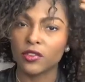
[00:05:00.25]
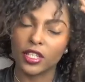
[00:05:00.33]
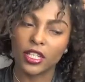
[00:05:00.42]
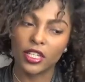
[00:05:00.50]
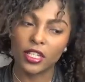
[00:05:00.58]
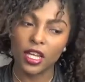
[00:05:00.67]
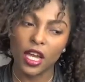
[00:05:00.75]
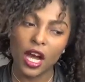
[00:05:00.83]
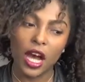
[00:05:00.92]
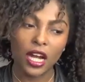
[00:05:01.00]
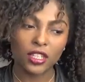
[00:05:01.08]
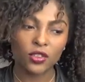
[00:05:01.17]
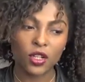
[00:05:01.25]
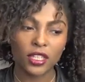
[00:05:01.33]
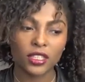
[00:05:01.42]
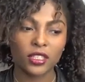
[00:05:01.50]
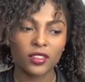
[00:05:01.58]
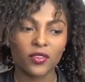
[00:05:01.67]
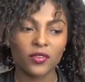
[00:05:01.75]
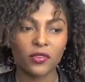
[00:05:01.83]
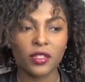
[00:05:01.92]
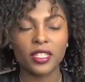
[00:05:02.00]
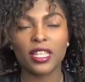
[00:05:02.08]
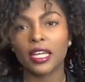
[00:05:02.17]
and I tried to
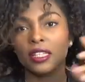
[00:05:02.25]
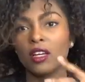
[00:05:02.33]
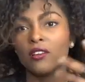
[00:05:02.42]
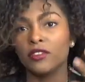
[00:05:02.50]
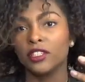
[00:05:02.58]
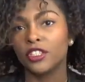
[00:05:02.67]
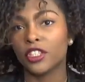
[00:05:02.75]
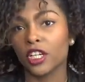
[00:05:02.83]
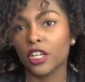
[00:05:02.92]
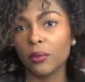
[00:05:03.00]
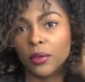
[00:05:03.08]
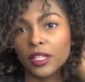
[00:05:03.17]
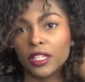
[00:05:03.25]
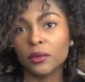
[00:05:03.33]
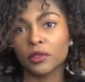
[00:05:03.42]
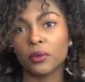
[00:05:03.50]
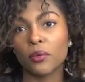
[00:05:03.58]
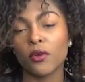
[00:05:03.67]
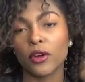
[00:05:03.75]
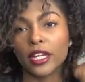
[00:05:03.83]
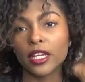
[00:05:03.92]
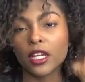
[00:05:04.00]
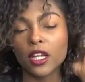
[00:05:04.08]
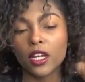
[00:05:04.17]
feed that love into her, but there was a point